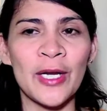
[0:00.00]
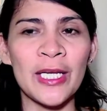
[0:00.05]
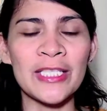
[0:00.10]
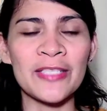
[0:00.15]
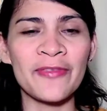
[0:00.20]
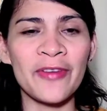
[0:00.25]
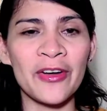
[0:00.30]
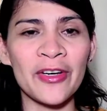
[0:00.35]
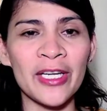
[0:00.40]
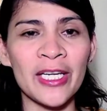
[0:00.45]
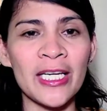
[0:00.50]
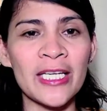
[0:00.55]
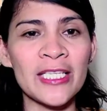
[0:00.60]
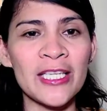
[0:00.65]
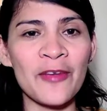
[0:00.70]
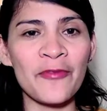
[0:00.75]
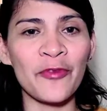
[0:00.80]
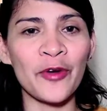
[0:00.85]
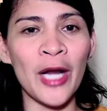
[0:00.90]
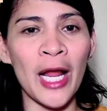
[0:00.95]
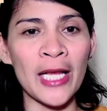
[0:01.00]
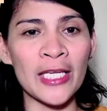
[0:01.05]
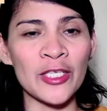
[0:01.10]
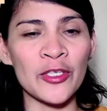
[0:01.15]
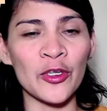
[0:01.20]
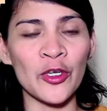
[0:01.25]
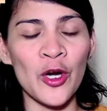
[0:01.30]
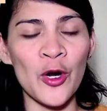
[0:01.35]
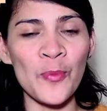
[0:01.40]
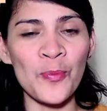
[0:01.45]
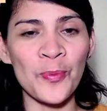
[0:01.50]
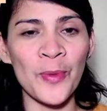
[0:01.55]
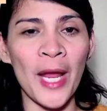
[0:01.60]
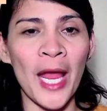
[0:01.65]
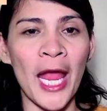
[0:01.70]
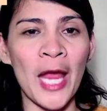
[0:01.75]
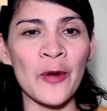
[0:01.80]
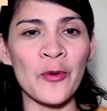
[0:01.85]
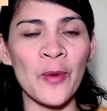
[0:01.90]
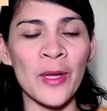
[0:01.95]
very easy for us to
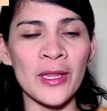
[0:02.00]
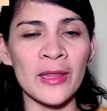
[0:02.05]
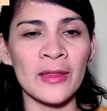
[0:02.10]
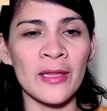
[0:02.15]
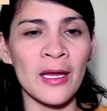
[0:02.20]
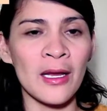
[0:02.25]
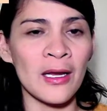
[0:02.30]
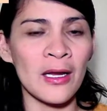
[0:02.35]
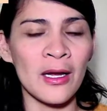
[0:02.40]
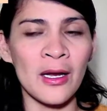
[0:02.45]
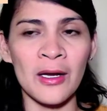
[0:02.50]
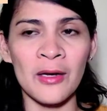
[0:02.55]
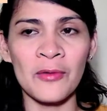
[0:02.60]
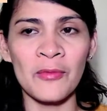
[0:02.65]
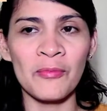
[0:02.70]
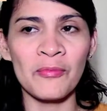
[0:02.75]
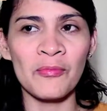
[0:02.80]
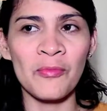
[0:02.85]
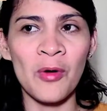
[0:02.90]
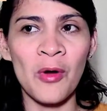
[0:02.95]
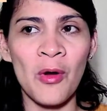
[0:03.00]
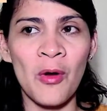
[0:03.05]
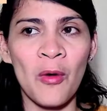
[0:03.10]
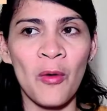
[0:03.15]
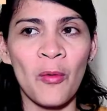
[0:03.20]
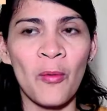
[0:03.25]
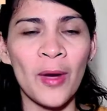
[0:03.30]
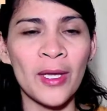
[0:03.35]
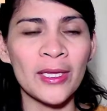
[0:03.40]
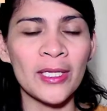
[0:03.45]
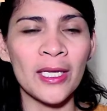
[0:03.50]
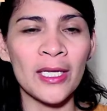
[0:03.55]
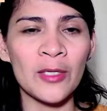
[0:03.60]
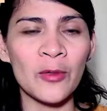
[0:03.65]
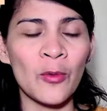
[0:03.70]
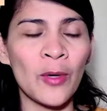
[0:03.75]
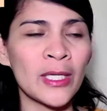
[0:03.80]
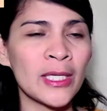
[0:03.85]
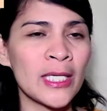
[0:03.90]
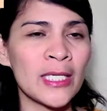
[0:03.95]
comprehend what
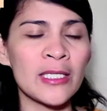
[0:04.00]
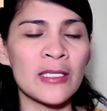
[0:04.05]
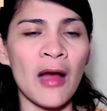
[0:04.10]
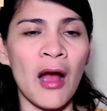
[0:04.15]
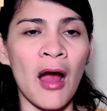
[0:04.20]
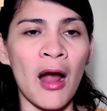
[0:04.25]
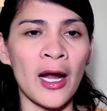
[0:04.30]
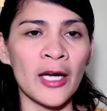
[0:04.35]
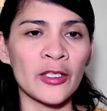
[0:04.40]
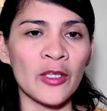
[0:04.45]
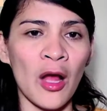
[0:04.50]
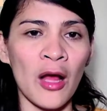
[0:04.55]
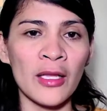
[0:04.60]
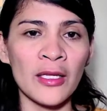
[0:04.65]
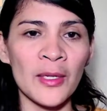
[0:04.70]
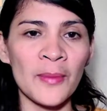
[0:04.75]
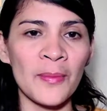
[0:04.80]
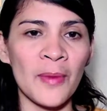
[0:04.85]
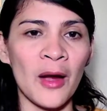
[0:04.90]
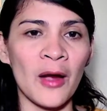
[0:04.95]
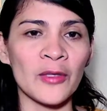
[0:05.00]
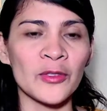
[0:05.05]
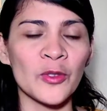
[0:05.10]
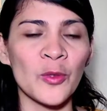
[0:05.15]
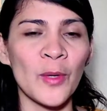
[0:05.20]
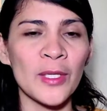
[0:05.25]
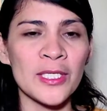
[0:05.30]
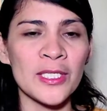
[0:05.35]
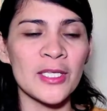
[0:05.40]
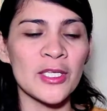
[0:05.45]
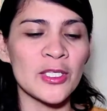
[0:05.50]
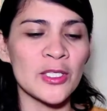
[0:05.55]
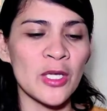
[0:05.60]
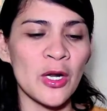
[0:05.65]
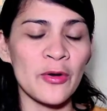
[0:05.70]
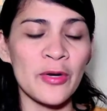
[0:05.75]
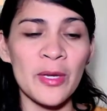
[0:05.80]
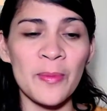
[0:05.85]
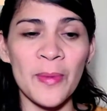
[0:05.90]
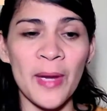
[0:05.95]
is the art all about. So what's the
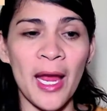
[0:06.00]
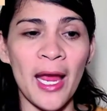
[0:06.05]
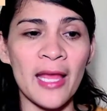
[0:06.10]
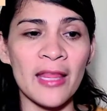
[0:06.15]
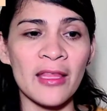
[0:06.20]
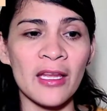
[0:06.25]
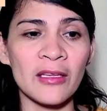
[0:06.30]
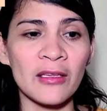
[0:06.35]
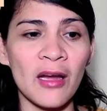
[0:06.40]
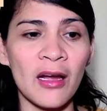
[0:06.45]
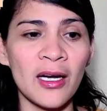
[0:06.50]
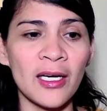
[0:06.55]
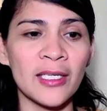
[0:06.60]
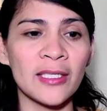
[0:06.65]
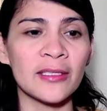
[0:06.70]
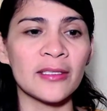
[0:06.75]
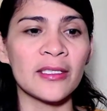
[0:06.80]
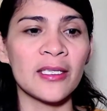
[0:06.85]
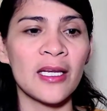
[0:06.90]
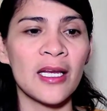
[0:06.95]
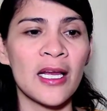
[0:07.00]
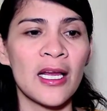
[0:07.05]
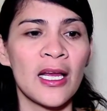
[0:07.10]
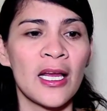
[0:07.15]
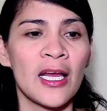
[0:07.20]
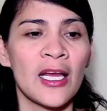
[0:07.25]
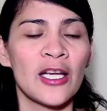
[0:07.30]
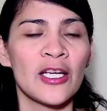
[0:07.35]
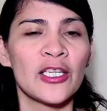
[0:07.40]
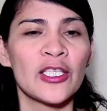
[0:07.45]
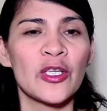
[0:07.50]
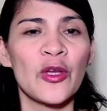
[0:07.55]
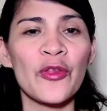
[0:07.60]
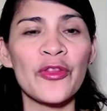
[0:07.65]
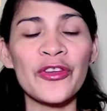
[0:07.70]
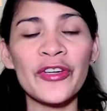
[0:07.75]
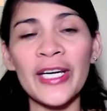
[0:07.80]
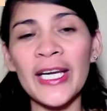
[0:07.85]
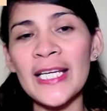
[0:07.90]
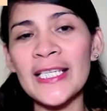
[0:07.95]
story behind that art? So
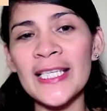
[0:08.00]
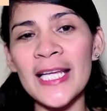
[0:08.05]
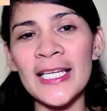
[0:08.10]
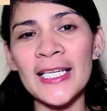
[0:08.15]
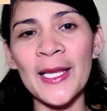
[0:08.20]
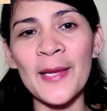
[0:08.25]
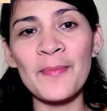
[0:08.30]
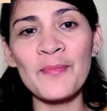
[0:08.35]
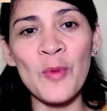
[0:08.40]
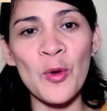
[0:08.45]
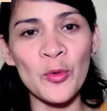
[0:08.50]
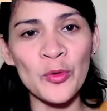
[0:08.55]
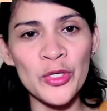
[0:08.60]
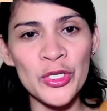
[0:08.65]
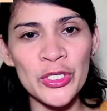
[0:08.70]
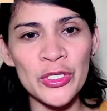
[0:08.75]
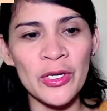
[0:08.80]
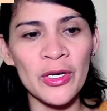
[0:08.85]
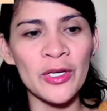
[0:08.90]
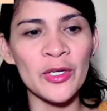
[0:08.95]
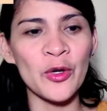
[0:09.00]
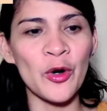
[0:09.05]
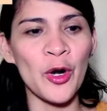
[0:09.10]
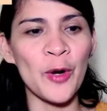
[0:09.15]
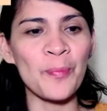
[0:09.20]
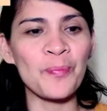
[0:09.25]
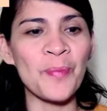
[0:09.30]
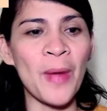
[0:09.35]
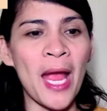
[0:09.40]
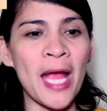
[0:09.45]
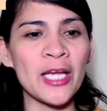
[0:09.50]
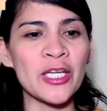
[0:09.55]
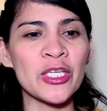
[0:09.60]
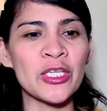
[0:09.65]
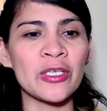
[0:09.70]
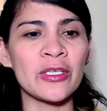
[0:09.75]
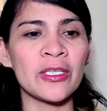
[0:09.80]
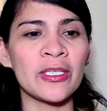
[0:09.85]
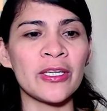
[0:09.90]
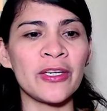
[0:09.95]
there is an emotion or
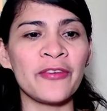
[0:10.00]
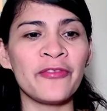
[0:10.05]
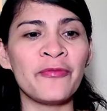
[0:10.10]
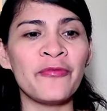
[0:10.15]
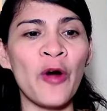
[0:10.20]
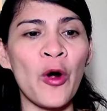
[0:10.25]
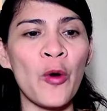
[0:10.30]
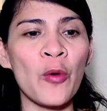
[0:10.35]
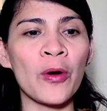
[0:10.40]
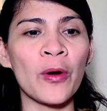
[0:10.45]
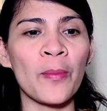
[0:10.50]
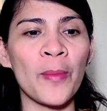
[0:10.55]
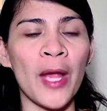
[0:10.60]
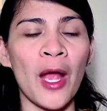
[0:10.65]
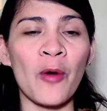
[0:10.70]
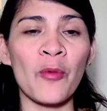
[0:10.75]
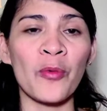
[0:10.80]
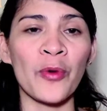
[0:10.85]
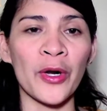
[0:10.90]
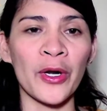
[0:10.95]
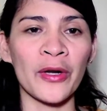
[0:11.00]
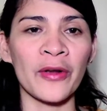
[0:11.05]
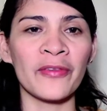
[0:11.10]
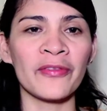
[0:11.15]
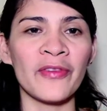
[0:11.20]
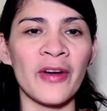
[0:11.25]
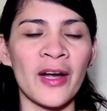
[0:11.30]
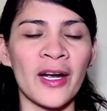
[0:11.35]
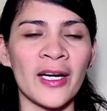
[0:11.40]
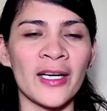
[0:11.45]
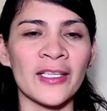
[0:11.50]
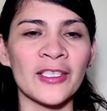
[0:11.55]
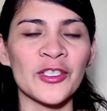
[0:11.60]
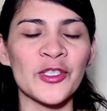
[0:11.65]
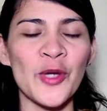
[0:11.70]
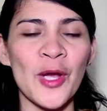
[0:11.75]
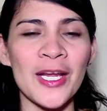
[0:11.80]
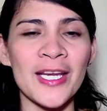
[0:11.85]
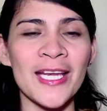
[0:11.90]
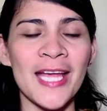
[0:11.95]
passion evoked by a work of
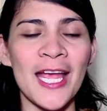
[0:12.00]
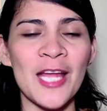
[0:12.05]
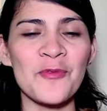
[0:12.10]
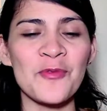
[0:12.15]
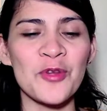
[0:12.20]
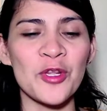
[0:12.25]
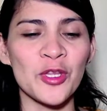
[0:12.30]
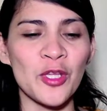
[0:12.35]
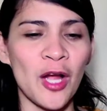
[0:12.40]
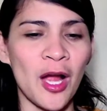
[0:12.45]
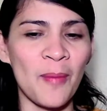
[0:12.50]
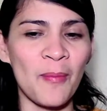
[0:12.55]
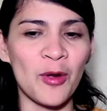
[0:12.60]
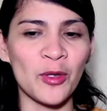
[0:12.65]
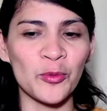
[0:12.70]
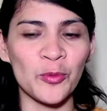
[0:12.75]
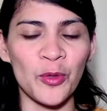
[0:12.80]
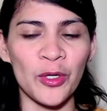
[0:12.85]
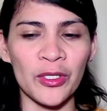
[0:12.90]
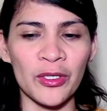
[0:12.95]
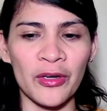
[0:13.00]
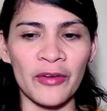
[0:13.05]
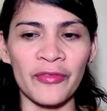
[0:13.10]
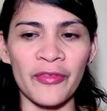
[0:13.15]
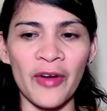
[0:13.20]
art. So again, when you talk about work of